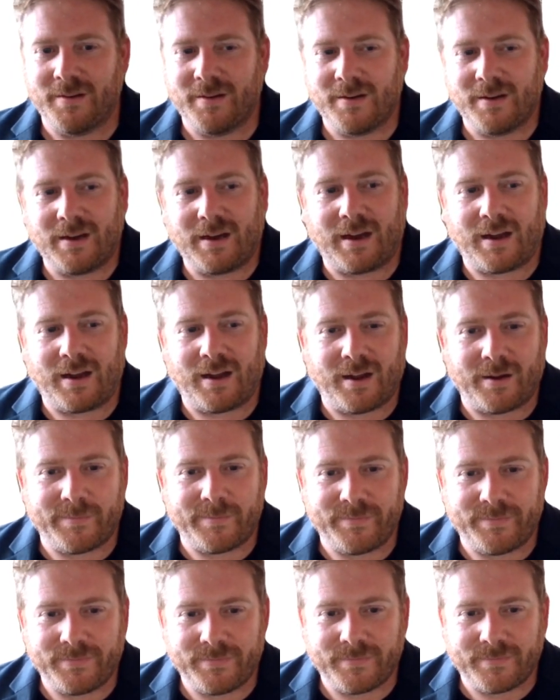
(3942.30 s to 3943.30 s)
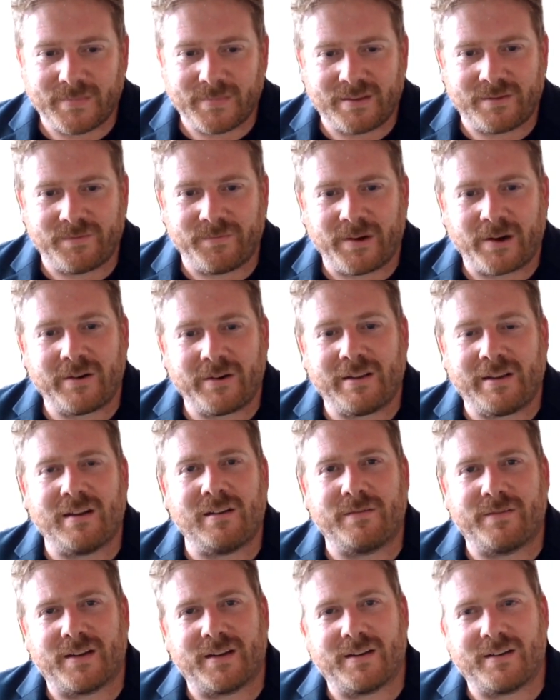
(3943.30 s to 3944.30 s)
It's very
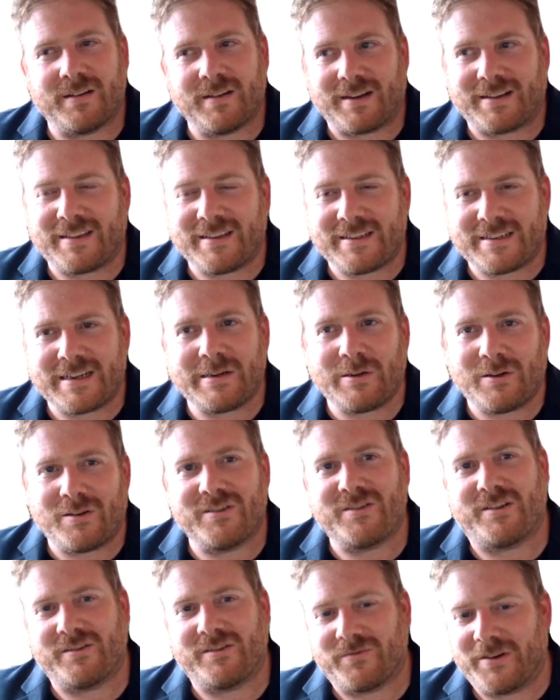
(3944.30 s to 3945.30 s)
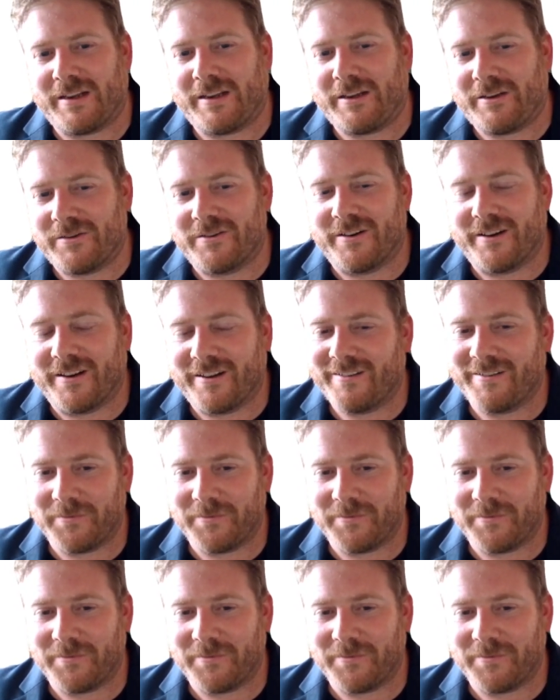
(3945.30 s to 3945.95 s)
little of it. Like, the technology is really good.